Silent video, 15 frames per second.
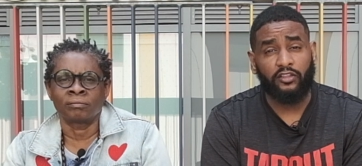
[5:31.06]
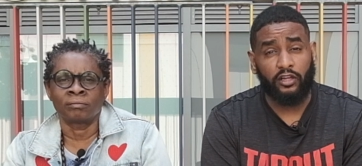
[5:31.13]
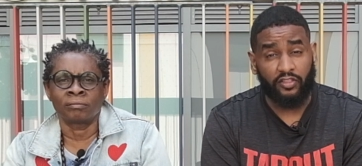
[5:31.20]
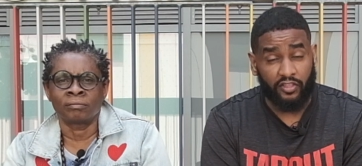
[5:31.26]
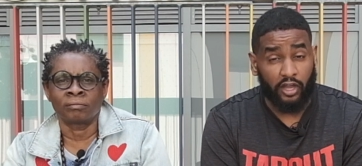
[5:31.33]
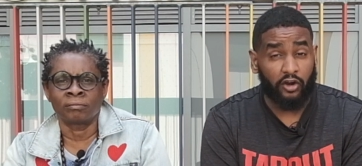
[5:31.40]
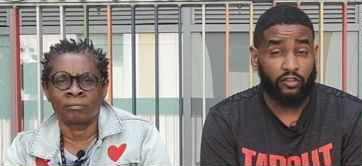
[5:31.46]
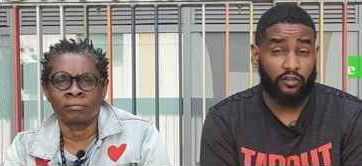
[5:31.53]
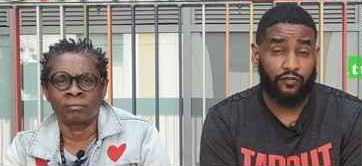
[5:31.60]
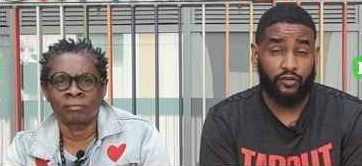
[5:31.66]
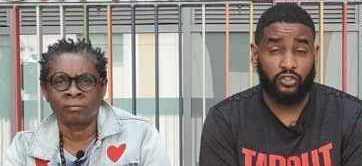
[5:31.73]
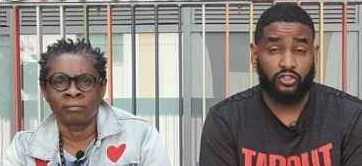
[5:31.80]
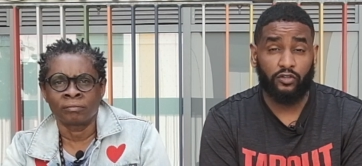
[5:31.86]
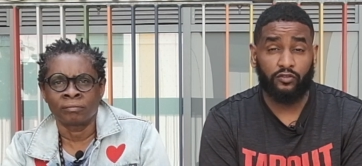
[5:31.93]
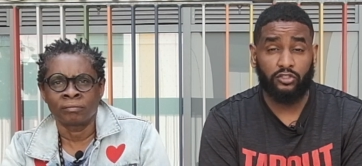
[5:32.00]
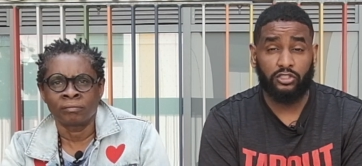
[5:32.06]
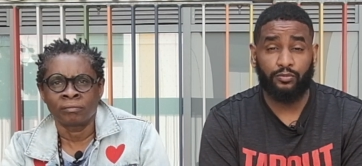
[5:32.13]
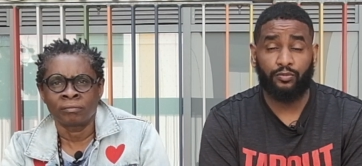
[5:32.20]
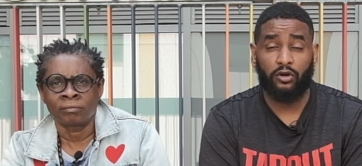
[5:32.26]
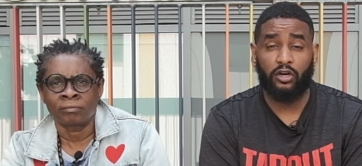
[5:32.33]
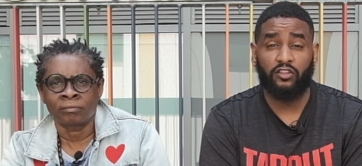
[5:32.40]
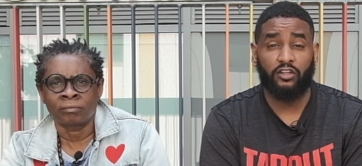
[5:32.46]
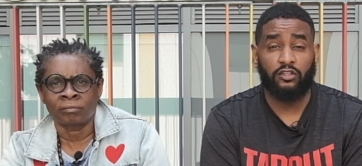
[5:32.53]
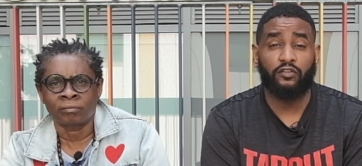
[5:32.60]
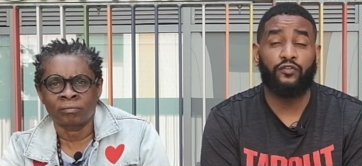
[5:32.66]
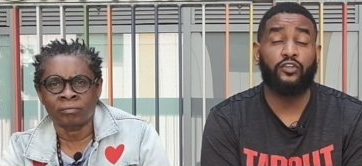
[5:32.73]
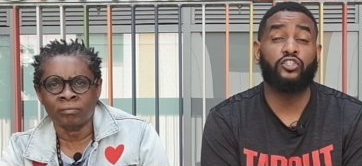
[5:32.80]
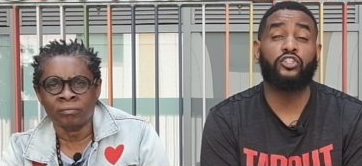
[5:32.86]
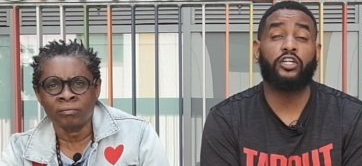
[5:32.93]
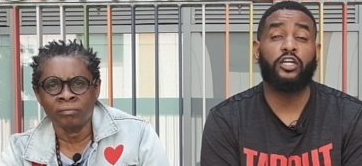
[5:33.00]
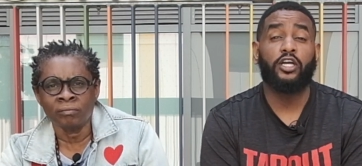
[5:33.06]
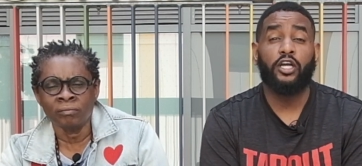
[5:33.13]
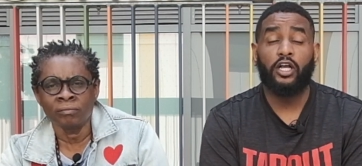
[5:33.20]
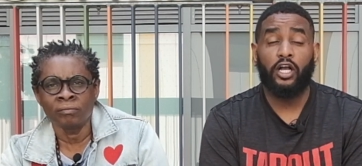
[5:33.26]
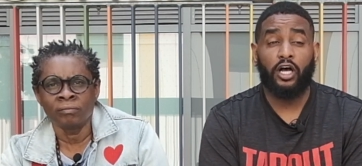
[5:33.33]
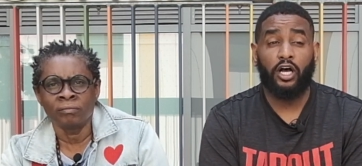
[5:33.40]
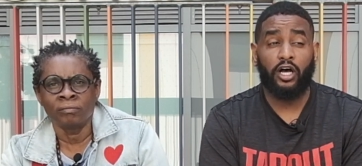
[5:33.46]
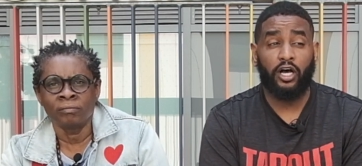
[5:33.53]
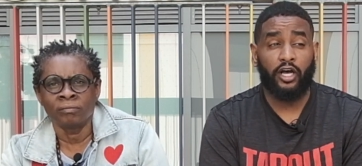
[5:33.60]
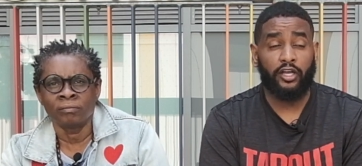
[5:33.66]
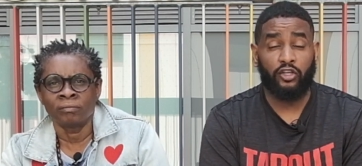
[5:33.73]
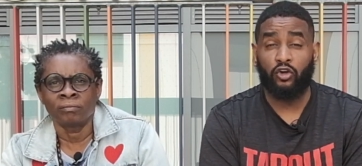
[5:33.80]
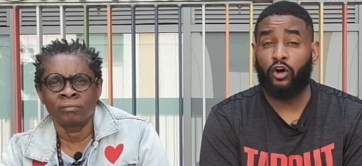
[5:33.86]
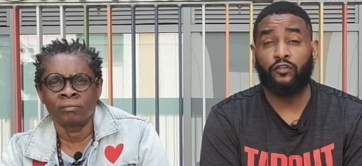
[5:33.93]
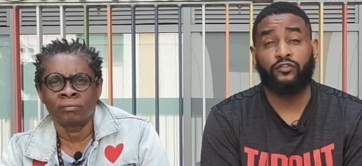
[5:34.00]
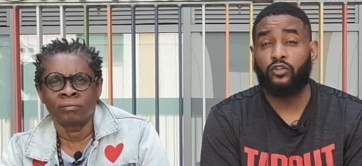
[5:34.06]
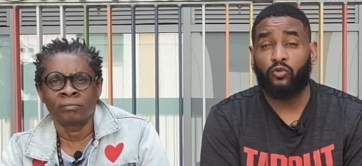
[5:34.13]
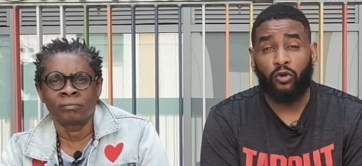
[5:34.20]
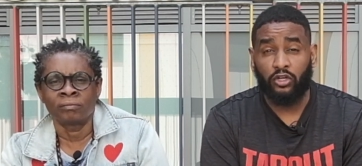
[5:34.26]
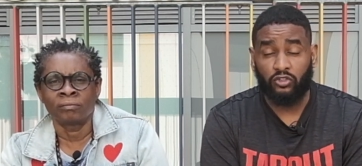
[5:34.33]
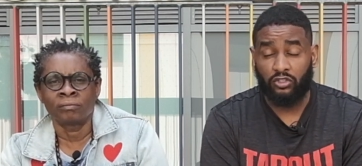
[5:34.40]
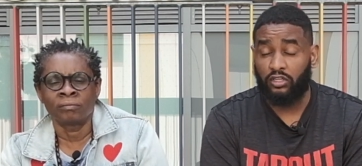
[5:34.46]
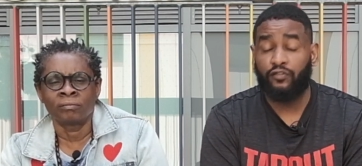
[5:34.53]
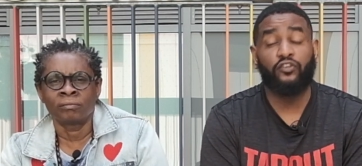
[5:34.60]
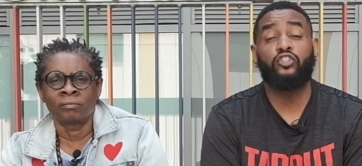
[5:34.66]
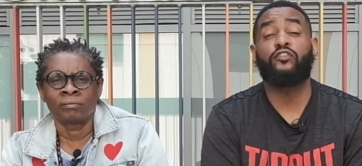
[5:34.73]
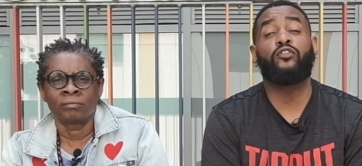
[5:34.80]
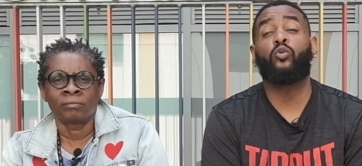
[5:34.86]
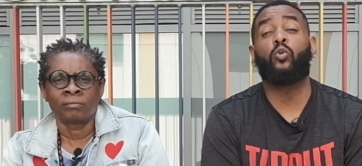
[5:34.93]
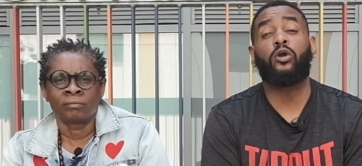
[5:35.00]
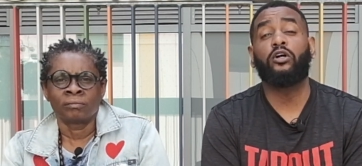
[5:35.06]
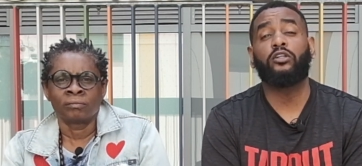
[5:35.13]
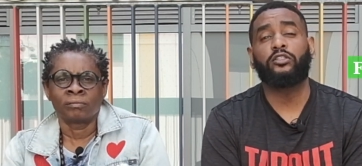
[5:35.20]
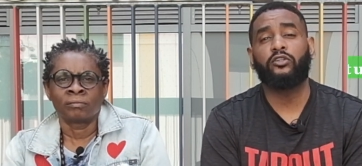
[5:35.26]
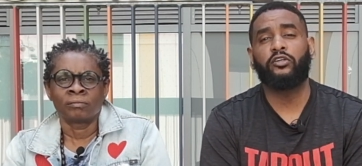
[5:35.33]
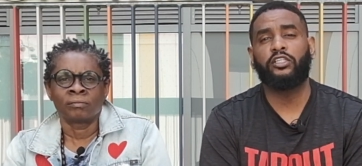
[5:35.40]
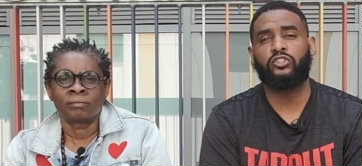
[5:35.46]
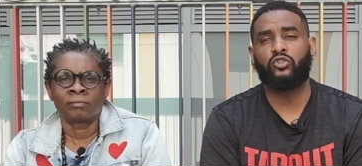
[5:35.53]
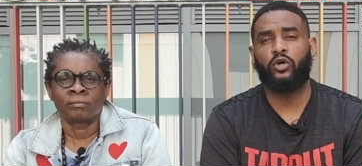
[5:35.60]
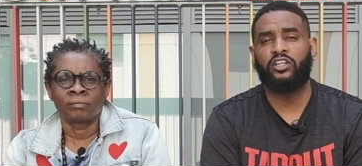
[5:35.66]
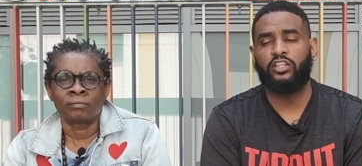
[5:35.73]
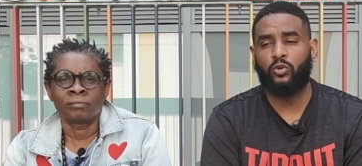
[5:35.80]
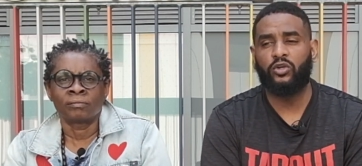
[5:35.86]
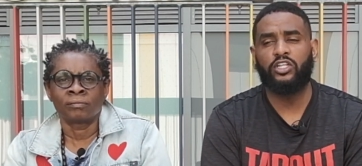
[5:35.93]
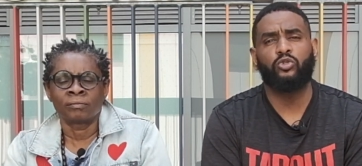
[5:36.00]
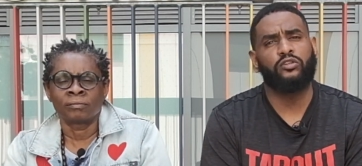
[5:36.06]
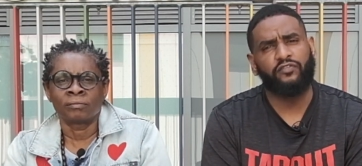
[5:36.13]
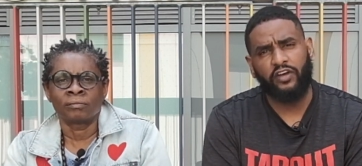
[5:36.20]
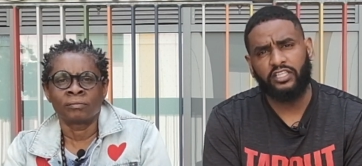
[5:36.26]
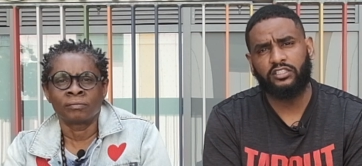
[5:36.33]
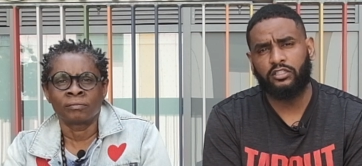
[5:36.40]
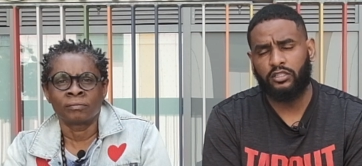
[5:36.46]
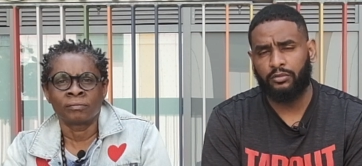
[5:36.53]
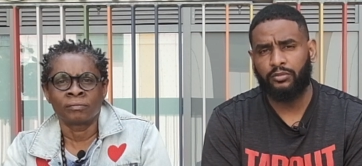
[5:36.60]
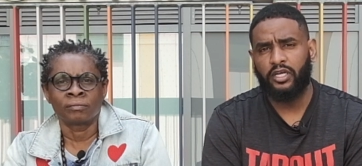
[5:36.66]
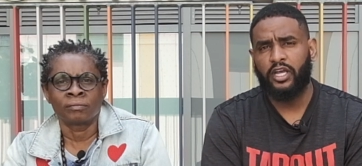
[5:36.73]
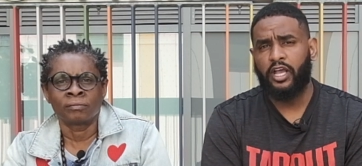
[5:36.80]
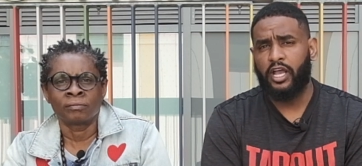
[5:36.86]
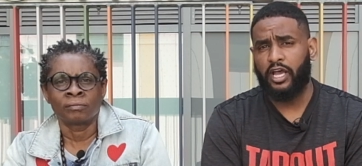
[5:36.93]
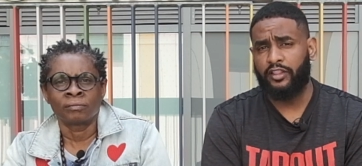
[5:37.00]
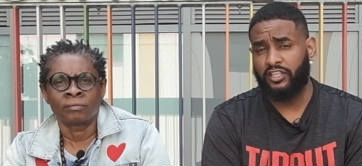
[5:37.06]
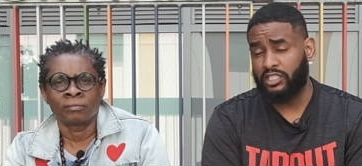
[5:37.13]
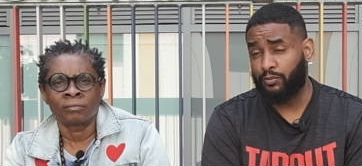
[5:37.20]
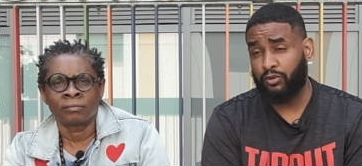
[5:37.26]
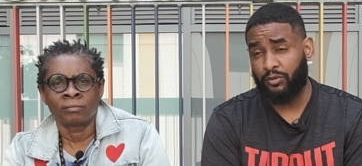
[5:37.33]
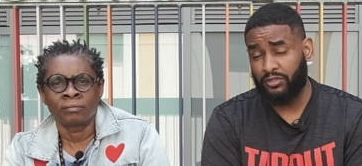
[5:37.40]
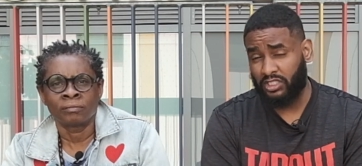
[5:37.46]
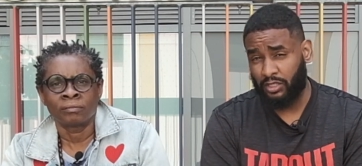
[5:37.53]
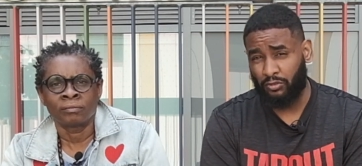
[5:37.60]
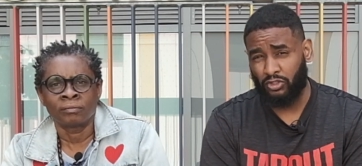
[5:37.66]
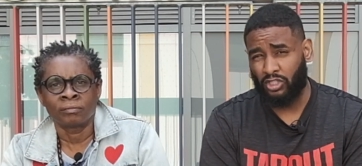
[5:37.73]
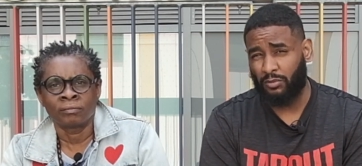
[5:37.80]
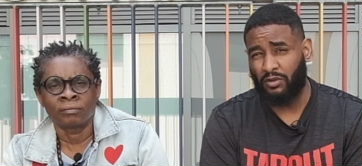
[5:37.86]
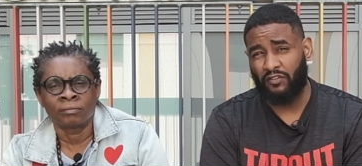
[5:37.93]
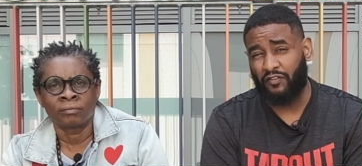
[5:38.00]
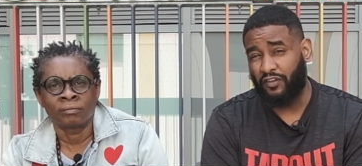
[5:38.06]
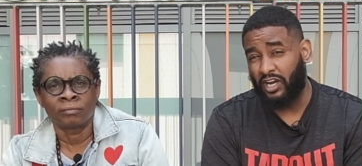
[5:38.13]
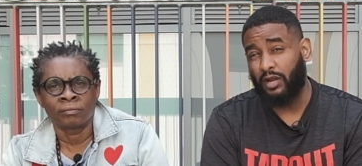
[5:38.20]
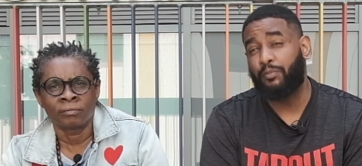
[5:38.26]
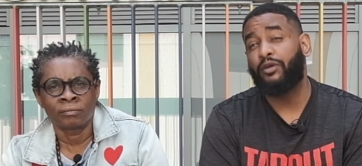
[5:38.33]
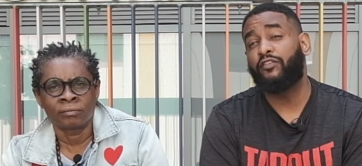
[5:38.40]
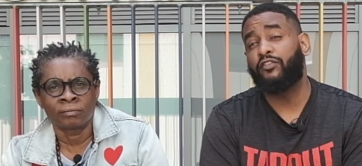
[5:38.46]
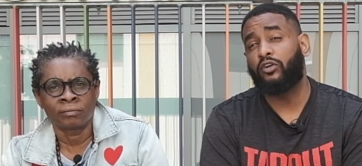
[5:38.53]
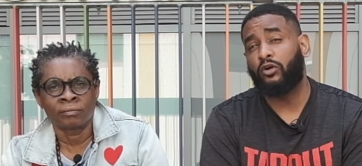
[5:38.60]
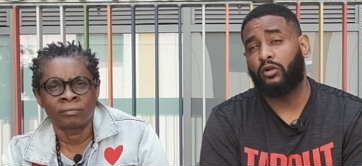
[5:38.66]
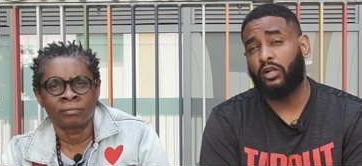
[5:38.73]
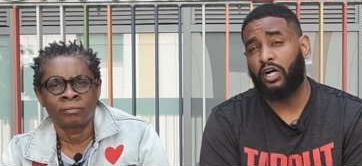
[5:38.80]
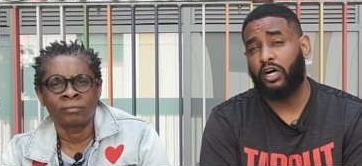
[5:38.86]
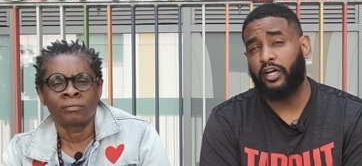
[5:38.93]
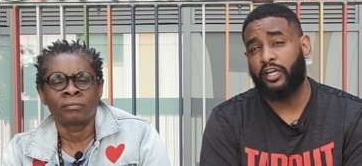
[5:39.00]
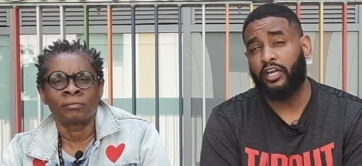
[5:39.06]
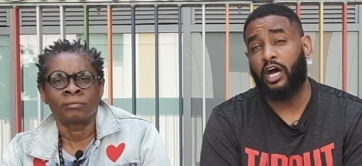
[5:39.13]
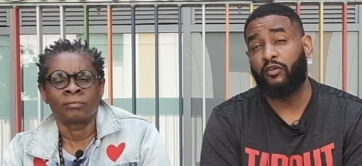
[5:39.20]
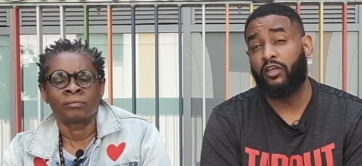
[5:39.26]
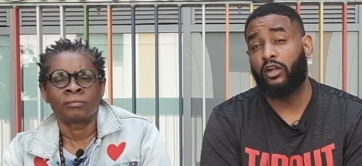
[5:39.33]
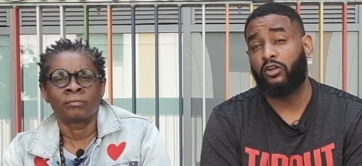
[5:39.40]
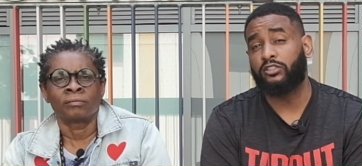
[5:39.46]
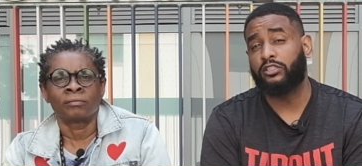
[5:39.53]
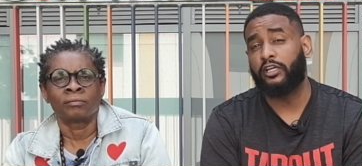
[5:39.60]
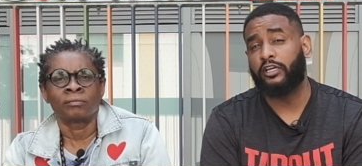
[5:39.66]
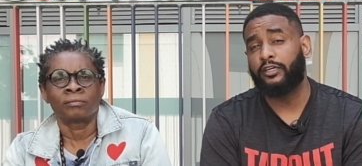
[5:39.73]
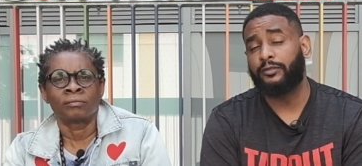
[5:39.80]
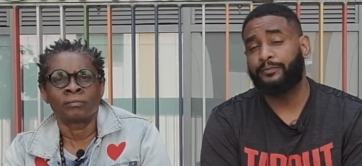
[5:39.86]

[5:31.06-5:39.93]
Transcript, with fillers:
Speaker 1: that they are the future of Regent Park. They're the future uh, you know, of Toronto. They're the future of the world, right? So I think we need to invest in them. And this employment table is going to be very pivotal uh, in how that looks like.